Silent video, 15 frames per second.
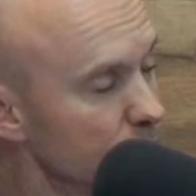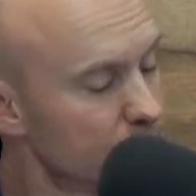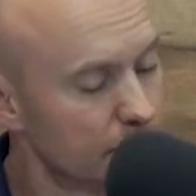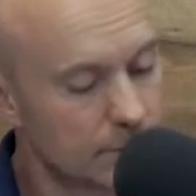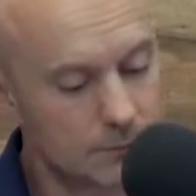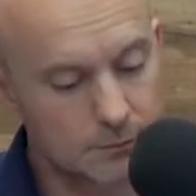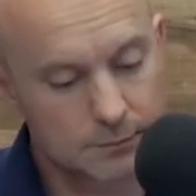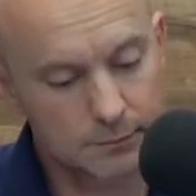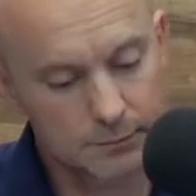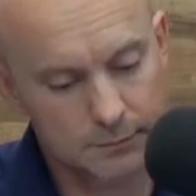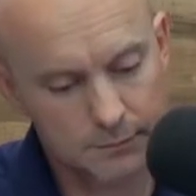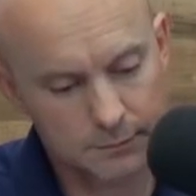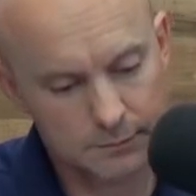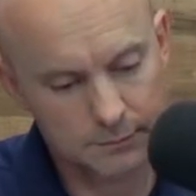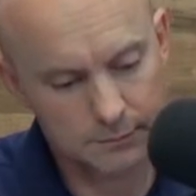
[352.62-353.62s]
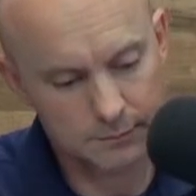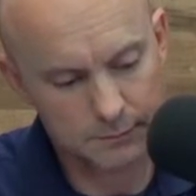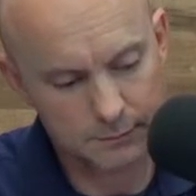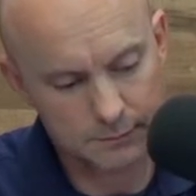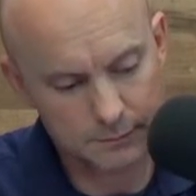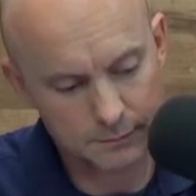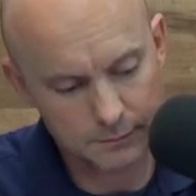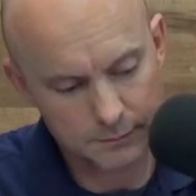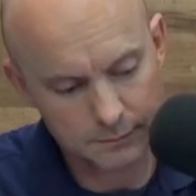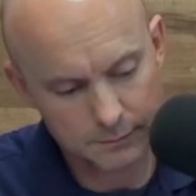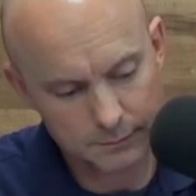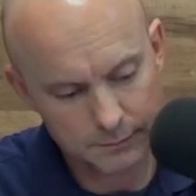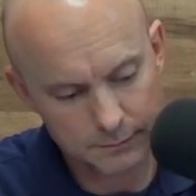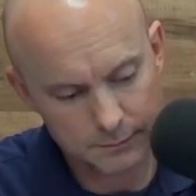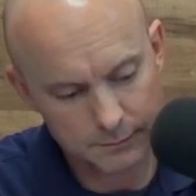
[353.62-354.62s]

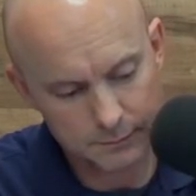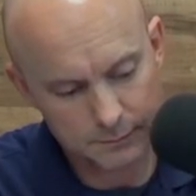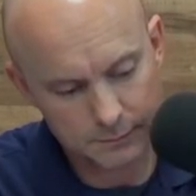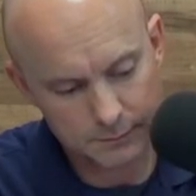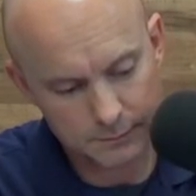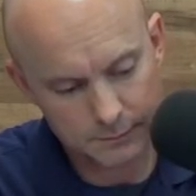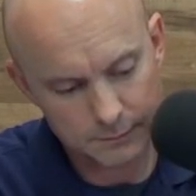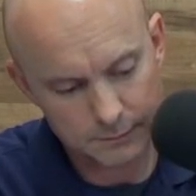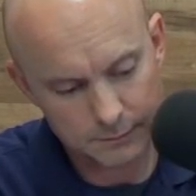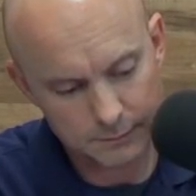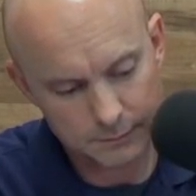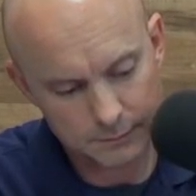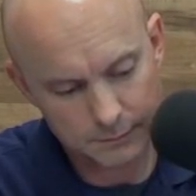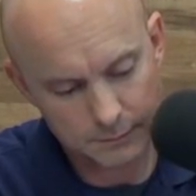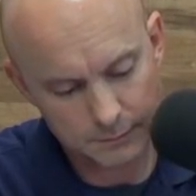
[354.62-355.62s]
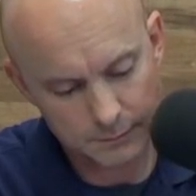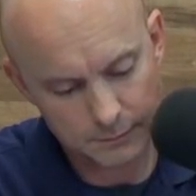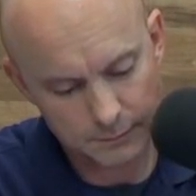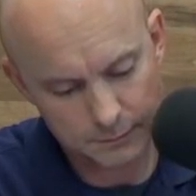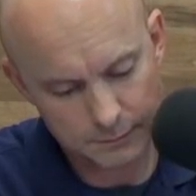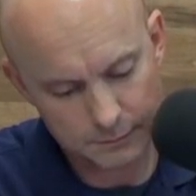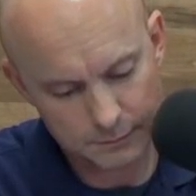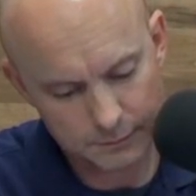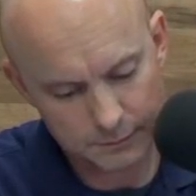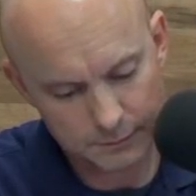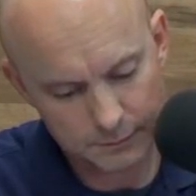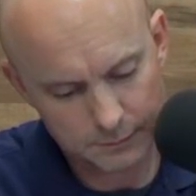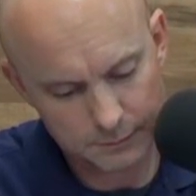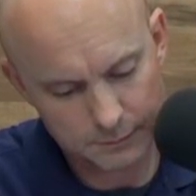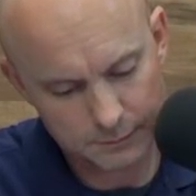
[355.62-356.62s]

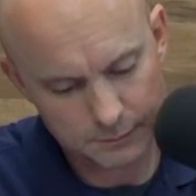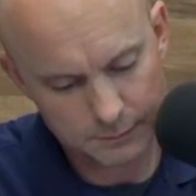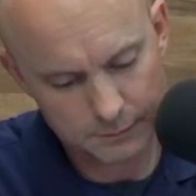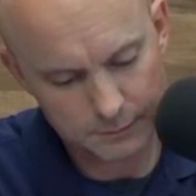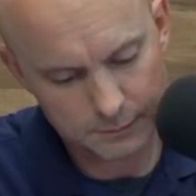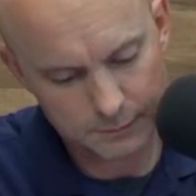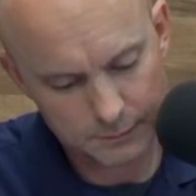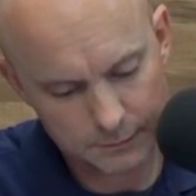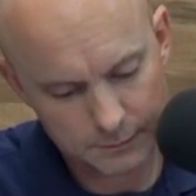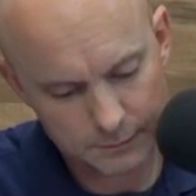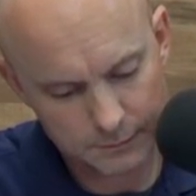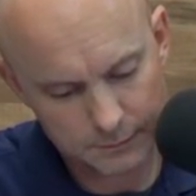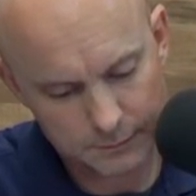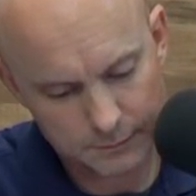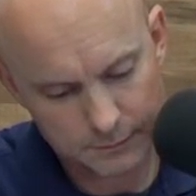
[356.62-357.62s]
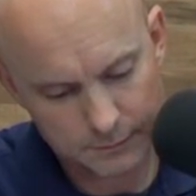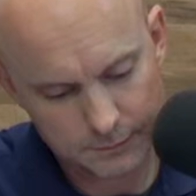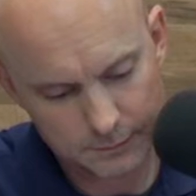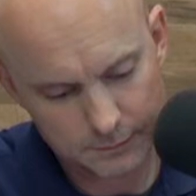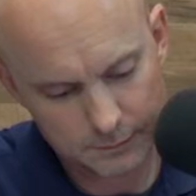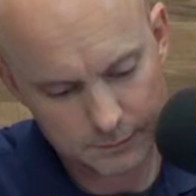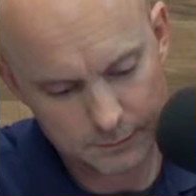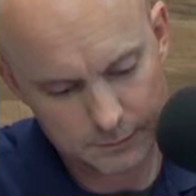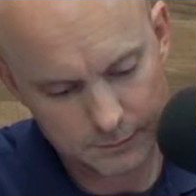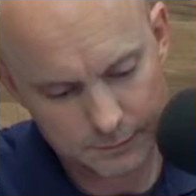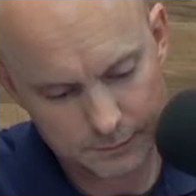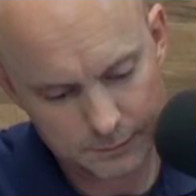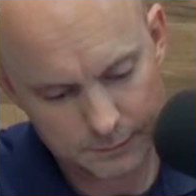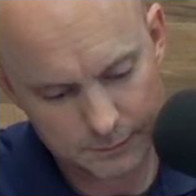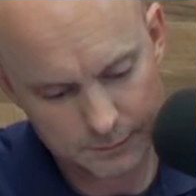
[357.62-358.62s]

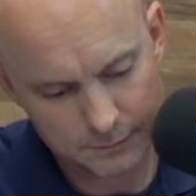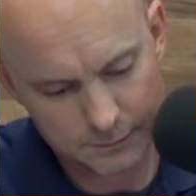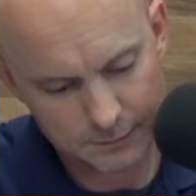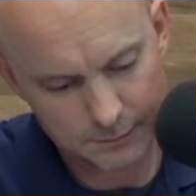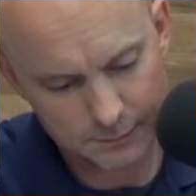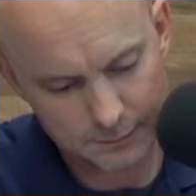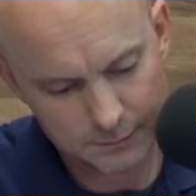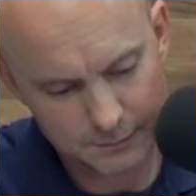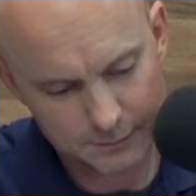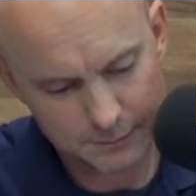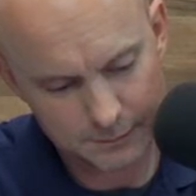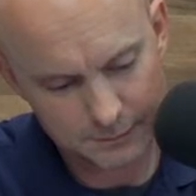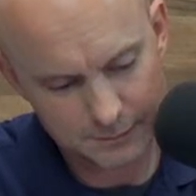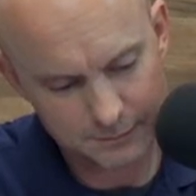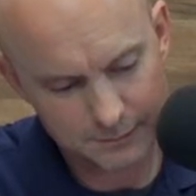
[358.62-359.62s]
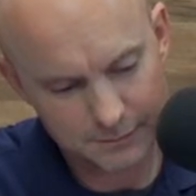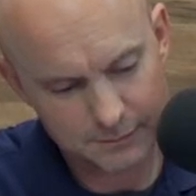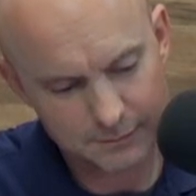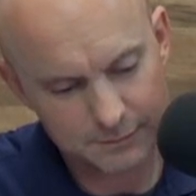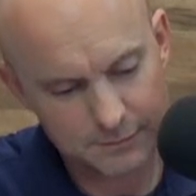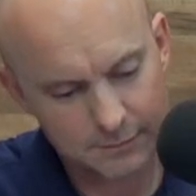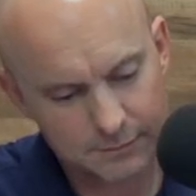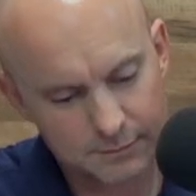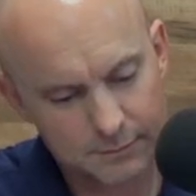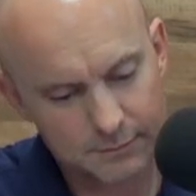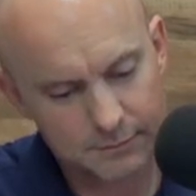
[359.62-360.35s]
This person isn't speaking.